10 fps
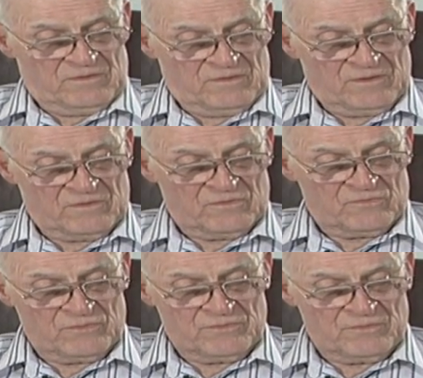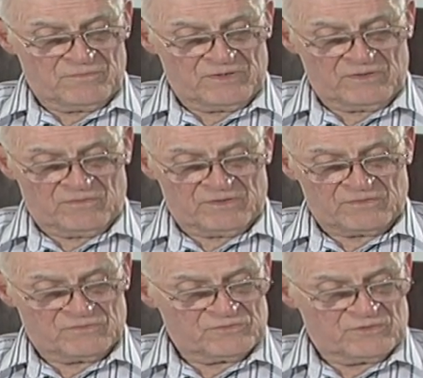He contributed many
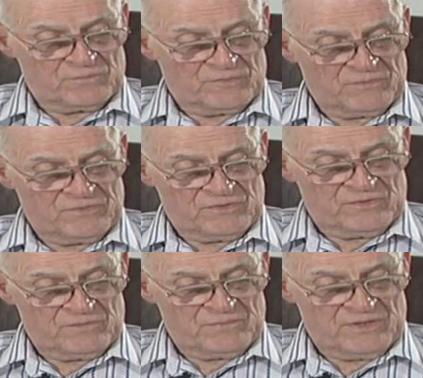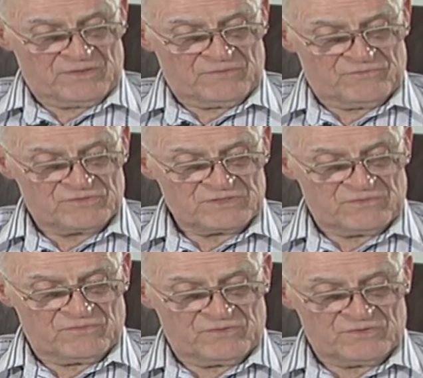articles to the Presbyterian Banner, and for
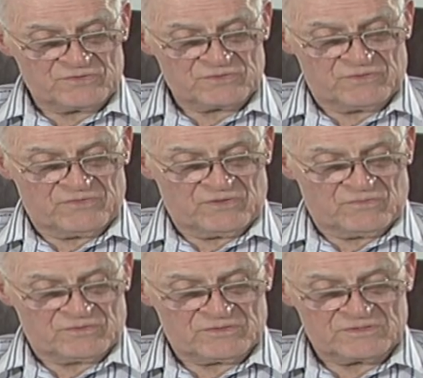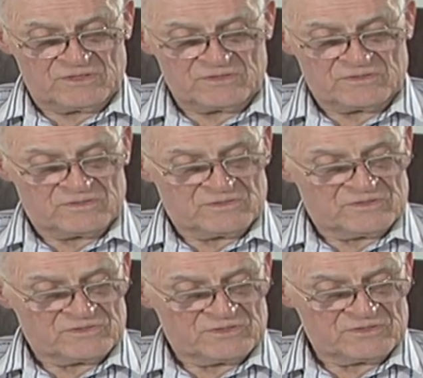several years served that organization as an
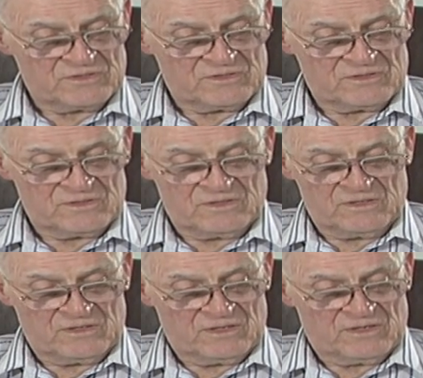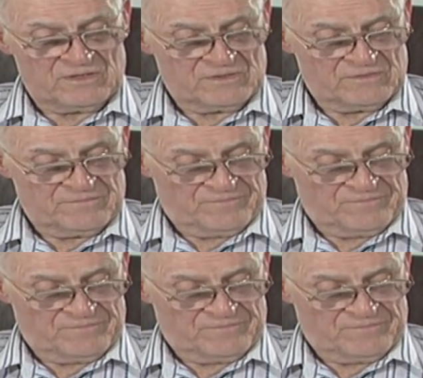assistant editor.